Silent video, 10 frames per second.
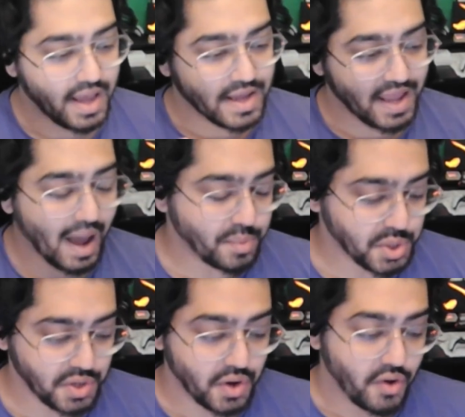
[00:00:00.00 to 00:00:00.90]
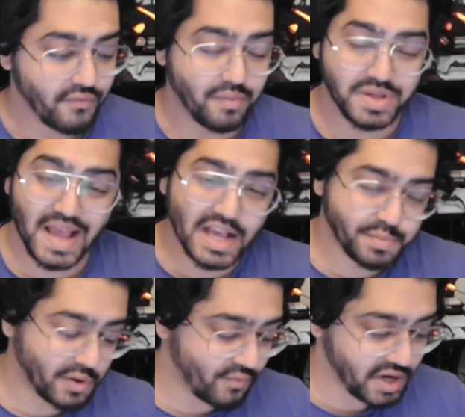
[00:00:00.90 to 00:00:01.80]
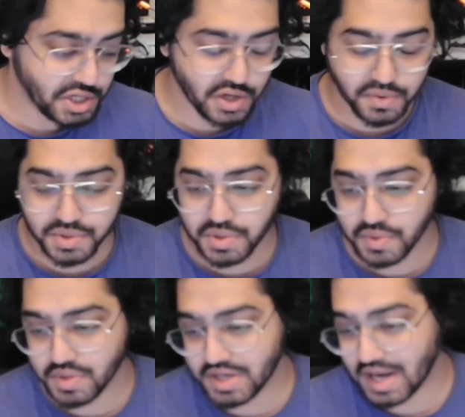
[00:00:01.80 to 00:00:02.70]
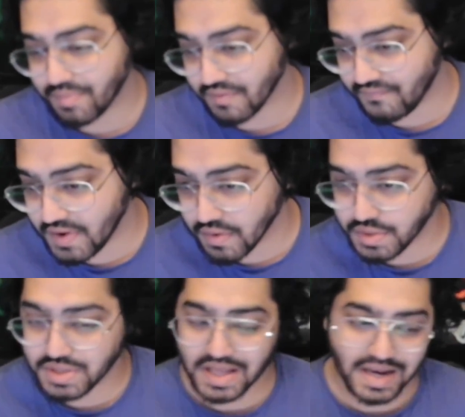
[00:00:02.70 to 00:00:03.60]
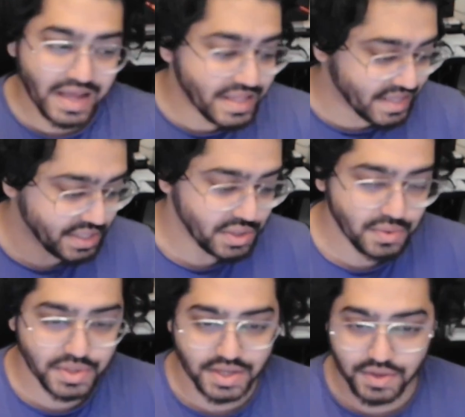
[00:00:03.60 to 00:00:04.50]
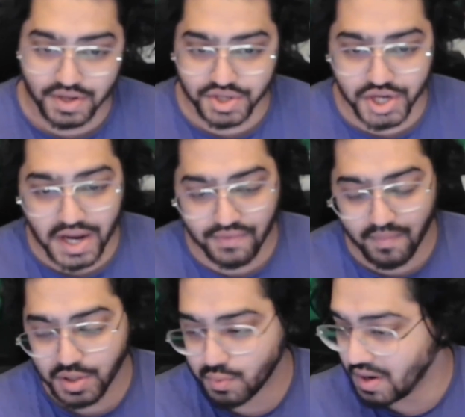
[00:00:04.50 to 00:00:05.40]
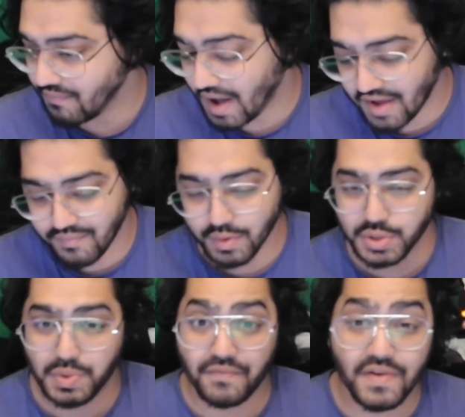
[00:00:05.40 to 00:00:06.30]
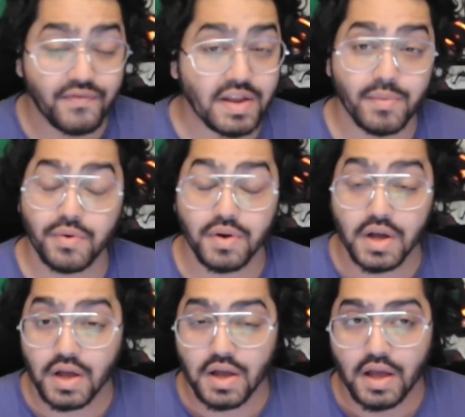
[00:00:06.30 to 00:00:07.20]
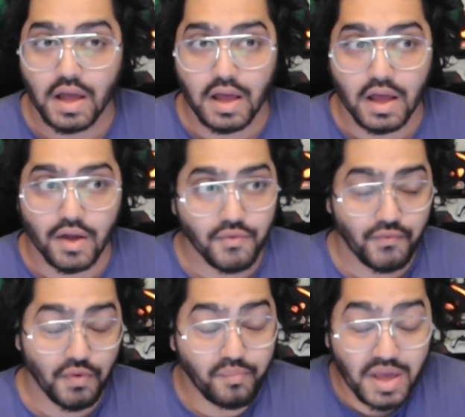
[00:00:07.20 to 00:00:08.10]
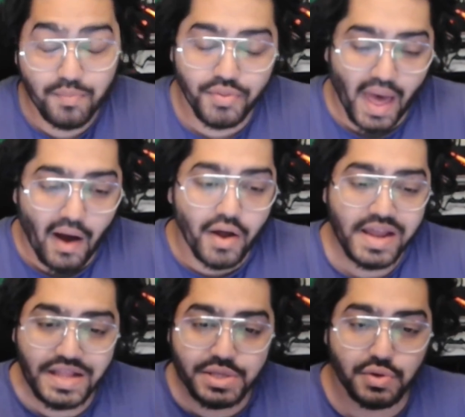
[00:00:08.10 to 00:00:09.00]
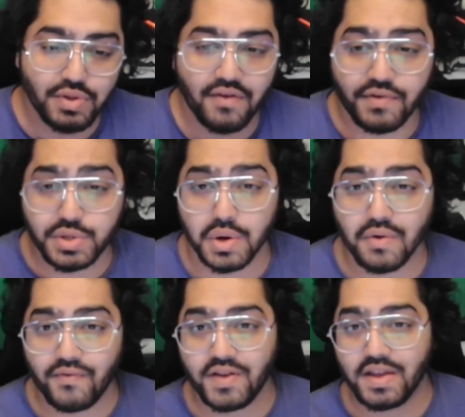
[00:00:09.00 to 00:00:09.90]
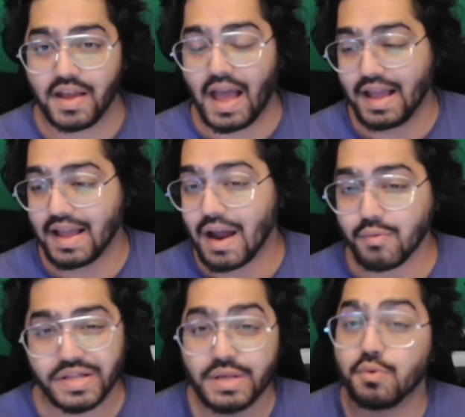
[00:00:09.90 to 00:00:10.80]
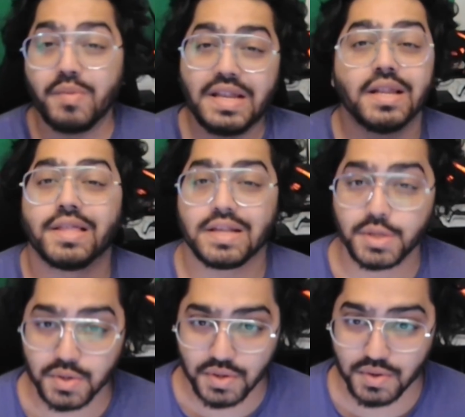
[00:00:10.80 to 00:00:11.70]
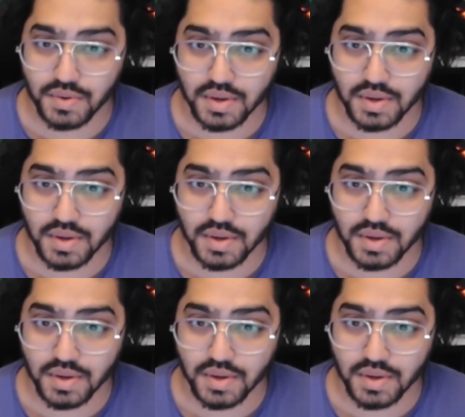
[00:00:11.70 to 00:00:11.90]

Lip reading: captured, from its aspect ratio to the depth of field to the lens it's using. You can change from a 25mm to a 50mm. For people that aren't into their photography and cameras, this will mean nothing to you.